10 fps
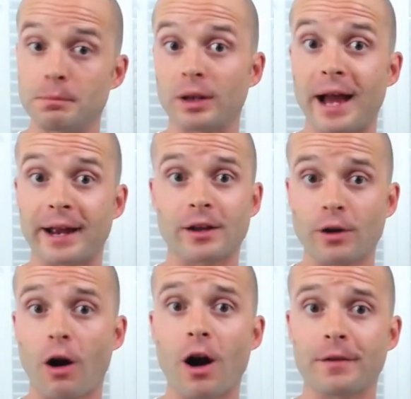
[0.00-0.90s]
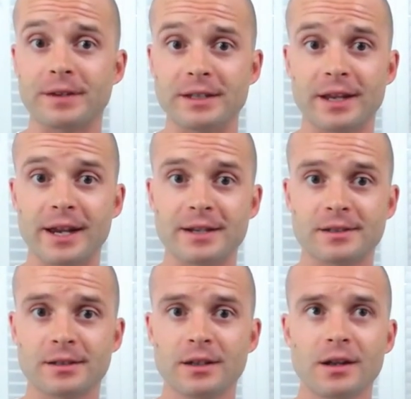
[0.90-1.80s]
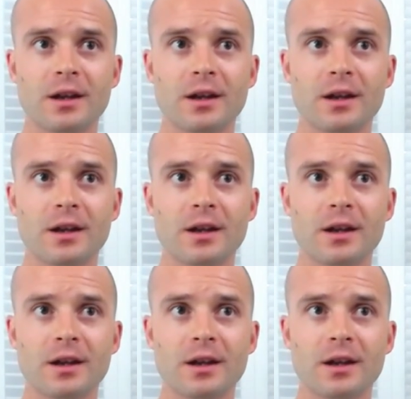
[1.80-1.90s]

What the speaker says: black coffee taste,